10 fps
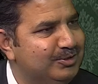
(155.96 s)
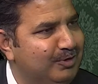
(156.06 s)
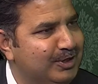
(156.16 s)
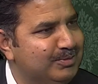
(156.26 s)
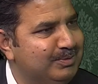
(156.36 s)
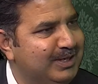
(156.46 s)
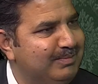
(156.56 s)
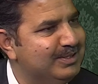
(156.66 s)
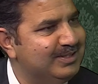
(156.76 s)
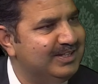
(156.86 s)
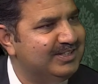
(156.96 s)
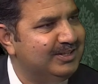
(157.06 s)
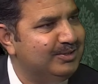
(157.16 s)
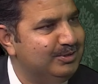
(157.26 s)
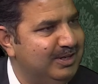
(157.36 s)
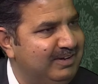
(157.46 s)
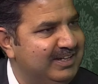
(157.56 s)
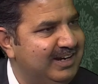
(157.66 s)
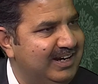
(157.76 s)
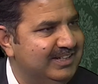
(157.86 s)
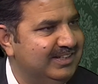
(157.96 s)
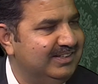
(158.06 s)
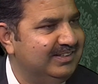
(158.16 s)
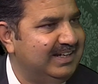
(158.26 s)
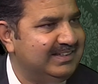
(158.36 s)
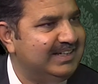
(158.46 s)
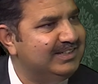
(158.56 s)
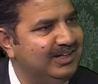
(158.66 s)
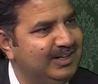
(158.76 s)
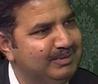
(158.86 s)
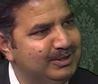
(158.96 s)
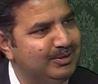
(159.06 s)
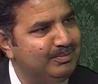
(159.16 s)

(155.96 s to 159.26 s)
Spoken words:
want to become a solicitor? Do you have any ideal at that time in your